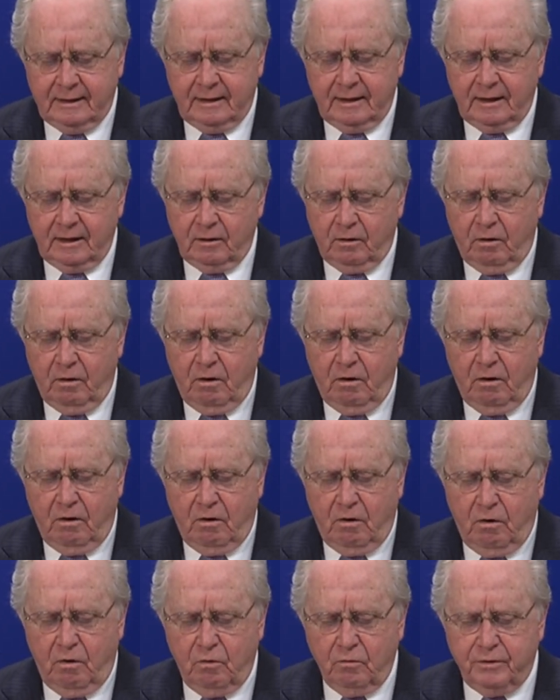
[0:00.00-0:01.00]
And
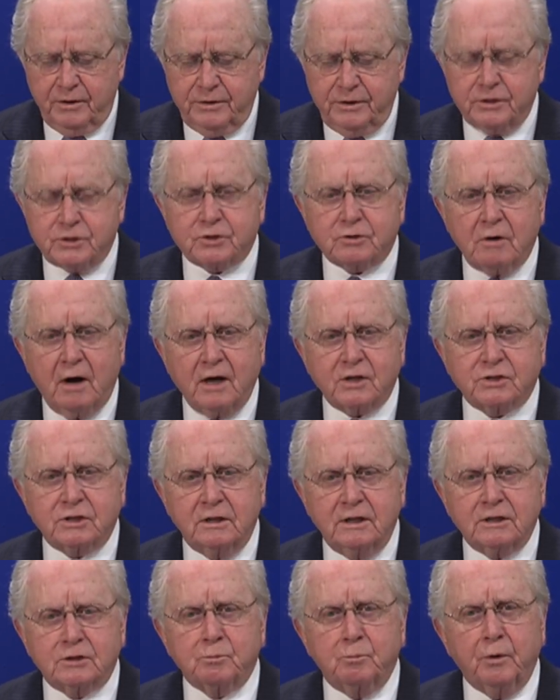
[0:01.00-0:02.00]
oh, the
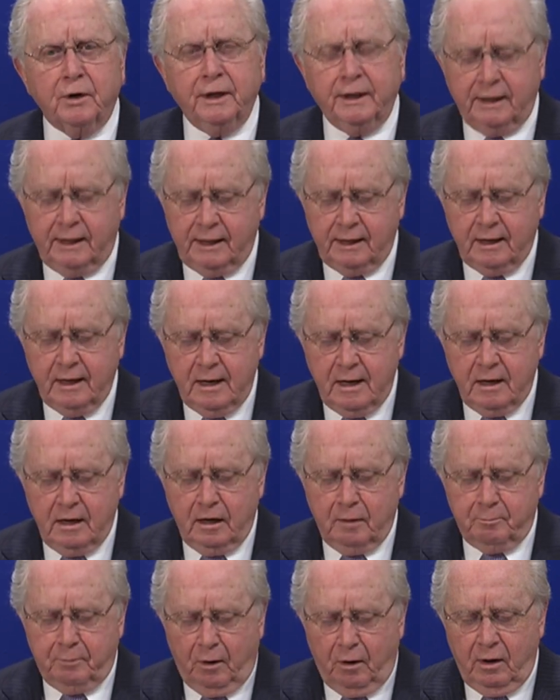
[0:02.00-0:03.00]
destruction it's bringing
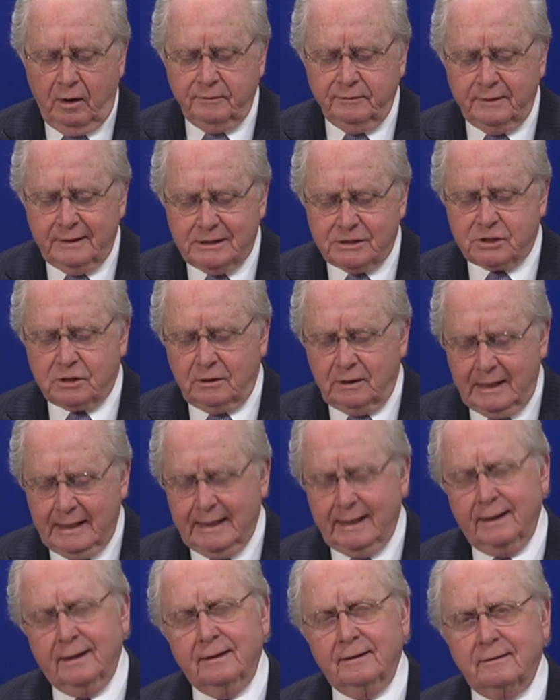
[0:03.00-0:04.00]
upon this
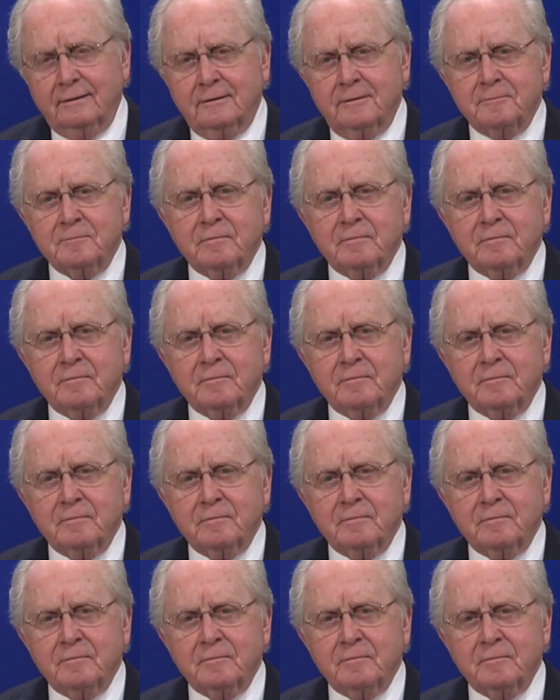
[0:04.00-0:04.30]
land.